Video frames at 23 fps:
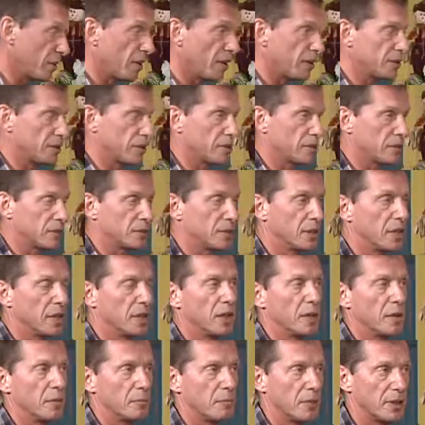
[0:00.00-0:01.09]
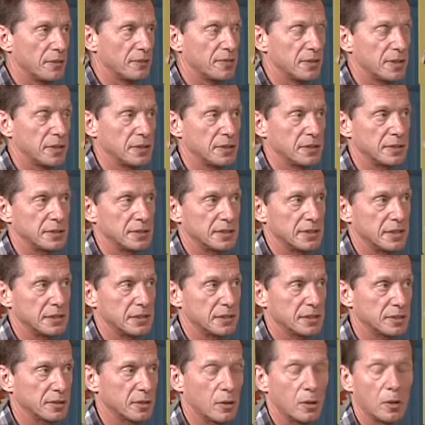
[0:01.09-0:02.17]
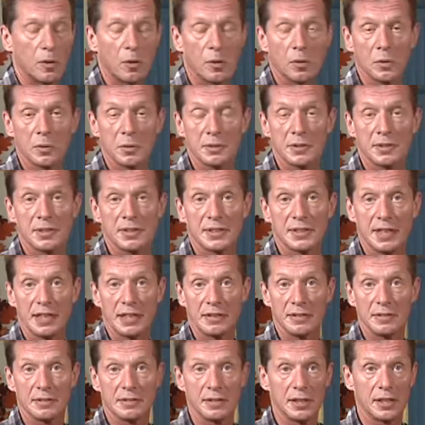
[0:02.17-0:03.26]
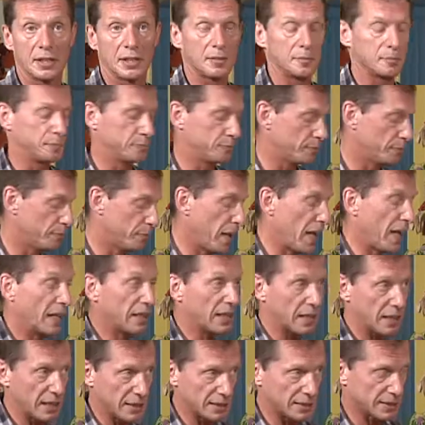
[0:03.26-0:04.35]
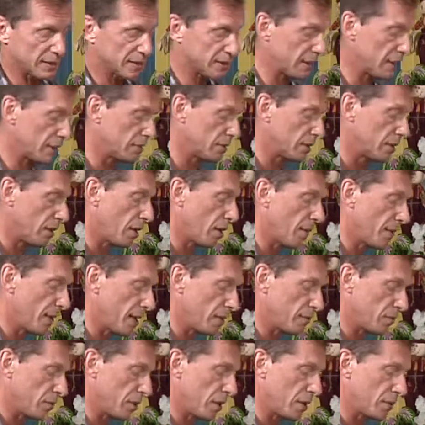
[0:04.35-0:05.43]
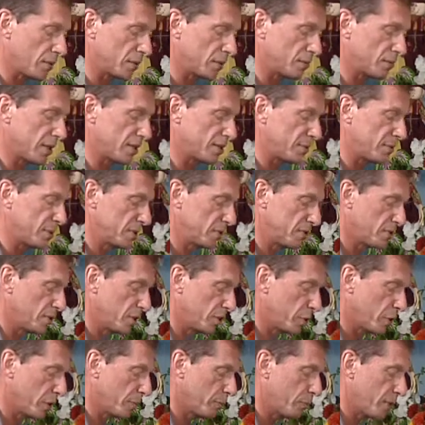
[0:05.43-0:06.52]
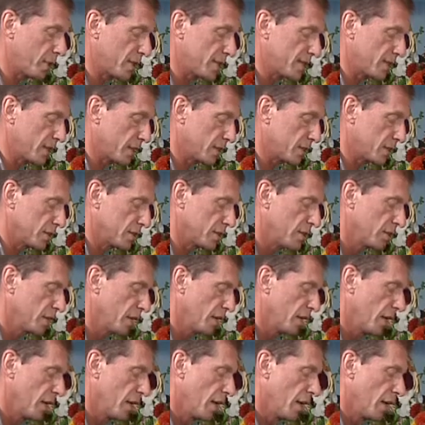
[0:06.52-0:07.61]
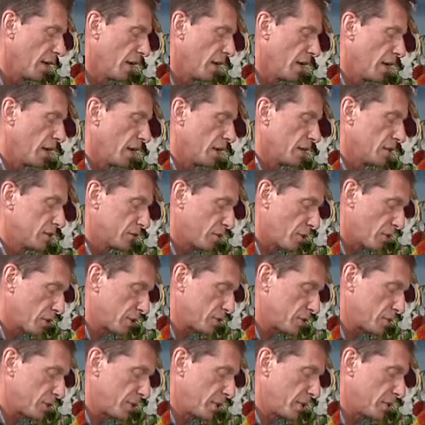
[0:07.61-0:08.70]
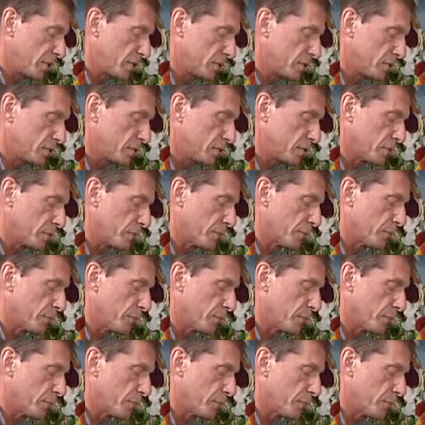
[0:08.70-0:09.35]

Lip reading: all, muffins and scones and pancakes, etc. All those recipes are in your quick bread section. Donuts will be in there too.